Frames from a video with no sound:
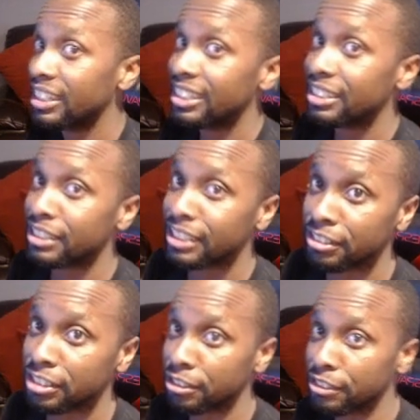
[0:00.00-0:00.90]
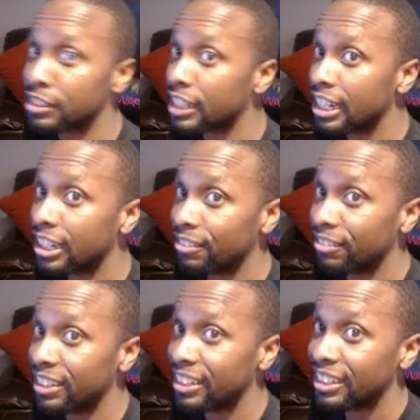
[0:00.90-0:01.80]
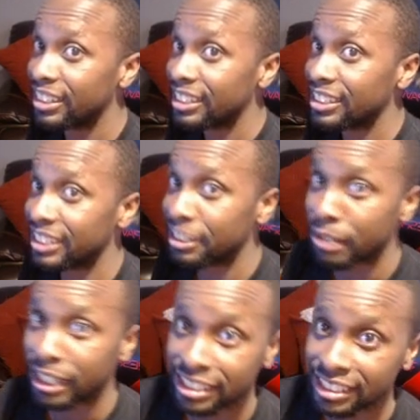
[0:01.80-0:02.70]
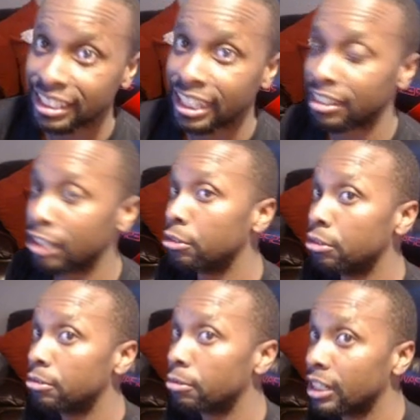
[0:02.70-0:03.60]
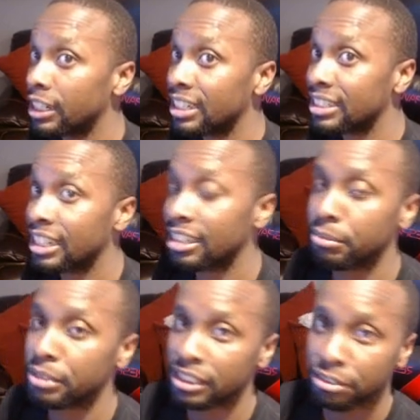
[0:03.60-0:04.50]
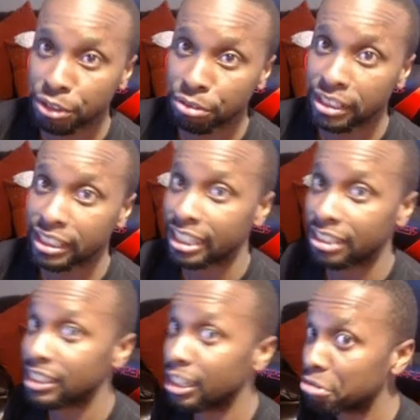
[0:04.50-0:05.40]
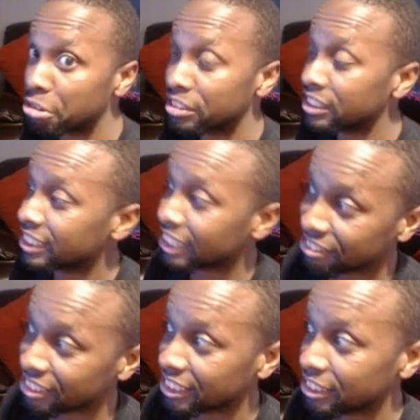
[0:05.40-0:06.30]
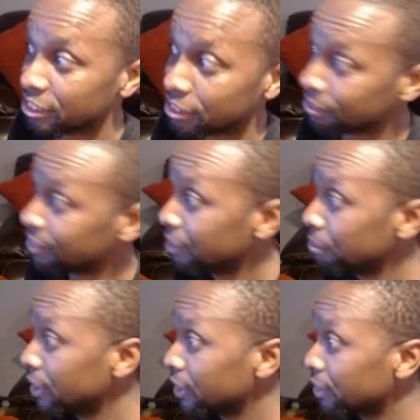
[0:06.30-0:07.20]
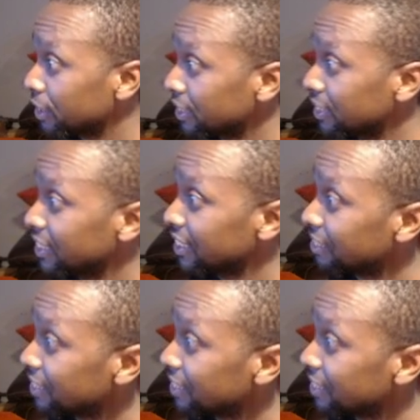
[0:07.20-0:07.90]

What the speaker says: to save yourself some time to get back into the game, like, oh, I'm running out of time, let me just retreat now, it's not worth it type thing. So be interesting to see.